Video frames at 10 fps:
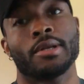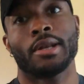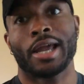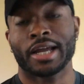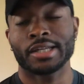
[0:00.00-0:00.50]

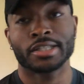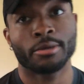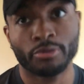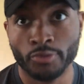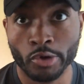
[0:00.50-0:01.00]
like I said
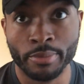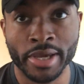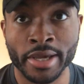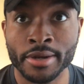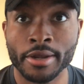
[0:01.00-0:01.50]
before,
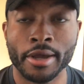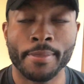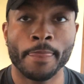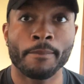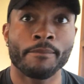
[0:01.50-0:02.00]
man,
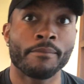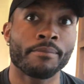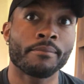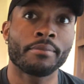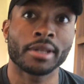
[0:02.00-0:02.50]

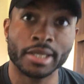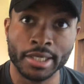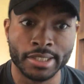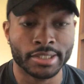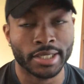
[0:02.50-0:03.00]

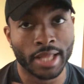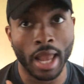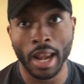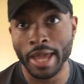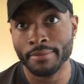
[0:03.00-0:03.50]
please hit that
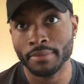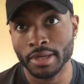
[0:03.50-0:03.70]
like